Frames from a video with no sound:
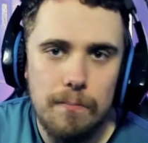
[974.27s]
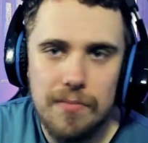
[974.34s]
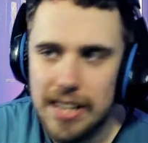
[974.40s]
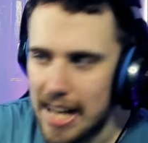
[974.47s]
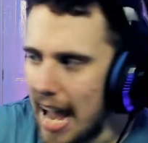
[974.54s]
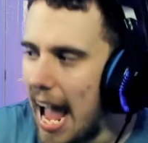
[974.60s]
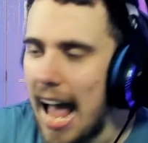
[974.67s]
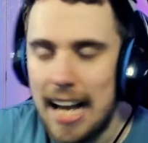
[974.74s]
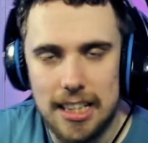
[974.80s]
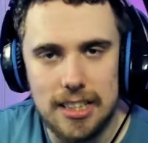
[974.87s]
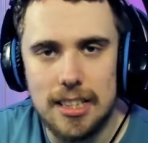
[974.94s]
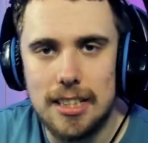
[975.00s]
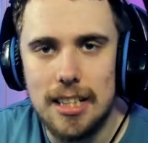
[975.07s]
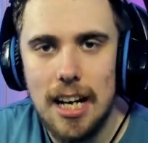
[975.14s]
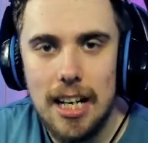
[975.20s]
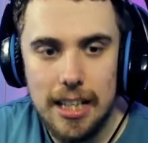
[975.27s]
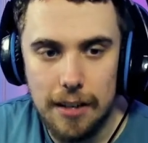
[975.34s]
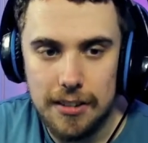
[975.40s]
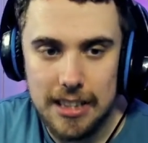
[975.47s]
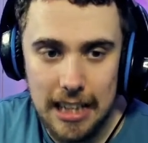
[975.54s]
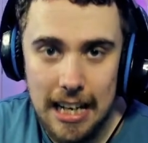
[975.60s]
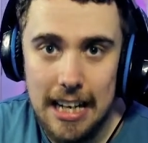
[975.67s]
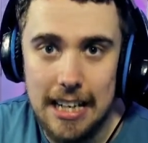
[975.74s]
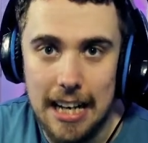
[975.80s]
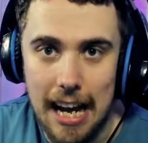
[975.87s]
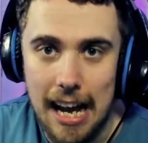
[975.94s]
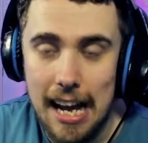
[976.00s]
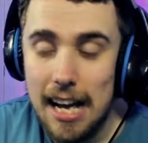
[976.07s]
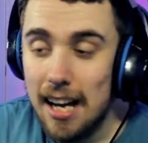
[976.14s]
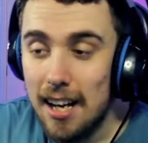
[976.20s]
Yes, you've seen
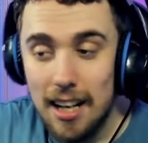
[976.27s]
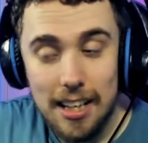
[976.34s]
it.